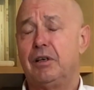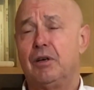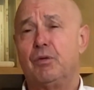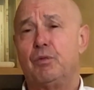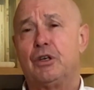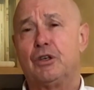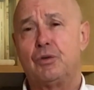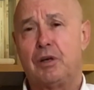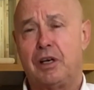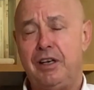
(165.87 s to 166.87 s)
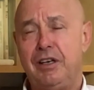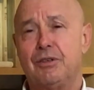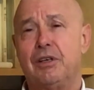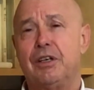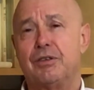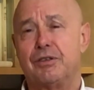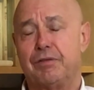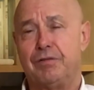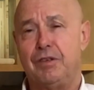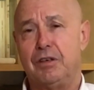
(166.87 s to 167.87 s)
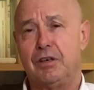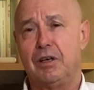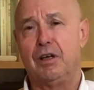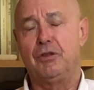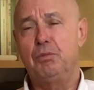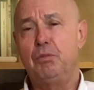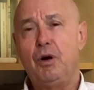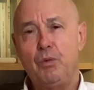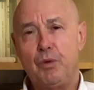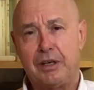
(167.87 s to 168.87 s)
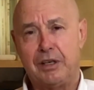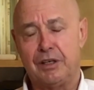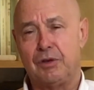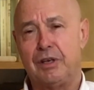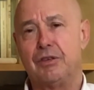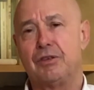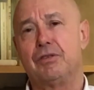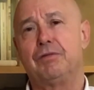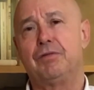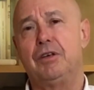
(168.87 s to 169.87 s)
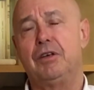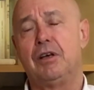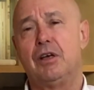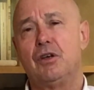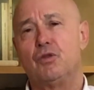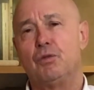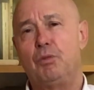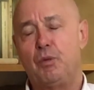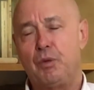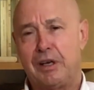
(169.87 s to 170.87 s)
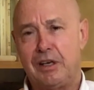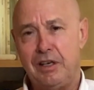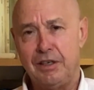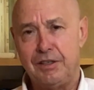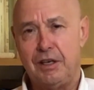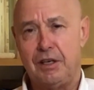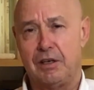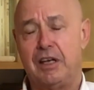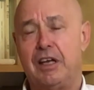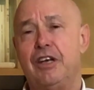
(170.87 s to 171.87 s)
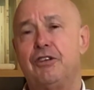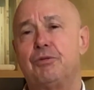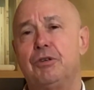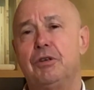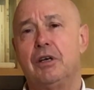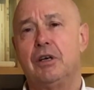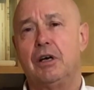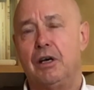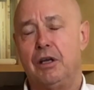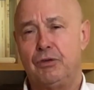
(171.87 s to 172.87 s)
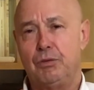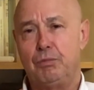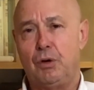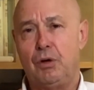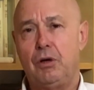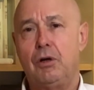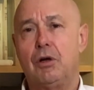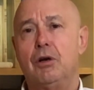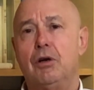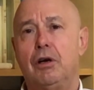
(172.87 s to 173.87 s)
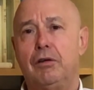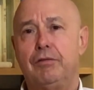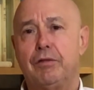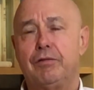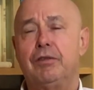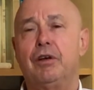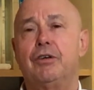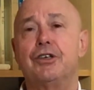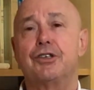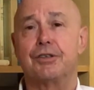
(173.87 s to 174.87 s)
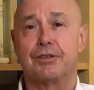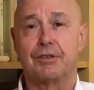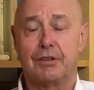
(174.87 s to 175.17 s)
we got to clear the layers of fear. And the more we clear the layers of fear, the more we clear the hatred, and the more love flourishes.